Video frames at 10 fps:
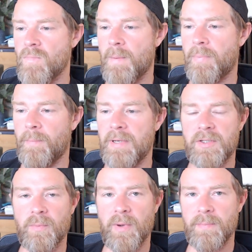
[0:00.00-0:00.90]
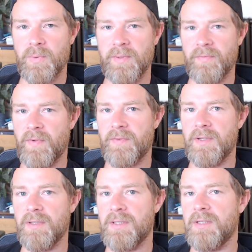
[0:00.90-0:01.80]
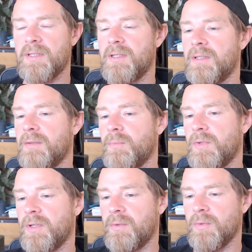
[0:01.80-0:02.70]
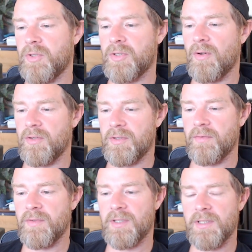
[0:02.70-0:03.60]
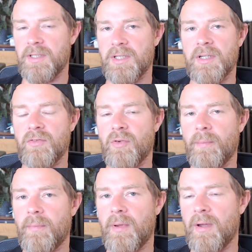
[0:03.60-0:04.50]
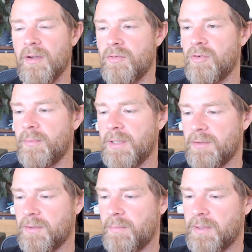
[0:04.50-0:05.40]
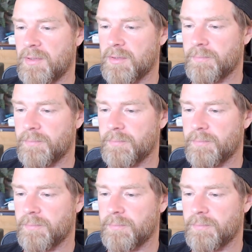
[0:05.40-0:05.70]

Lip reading: probably somewhere between 50 and 60. So you'll start to obviously see it drop down some bins.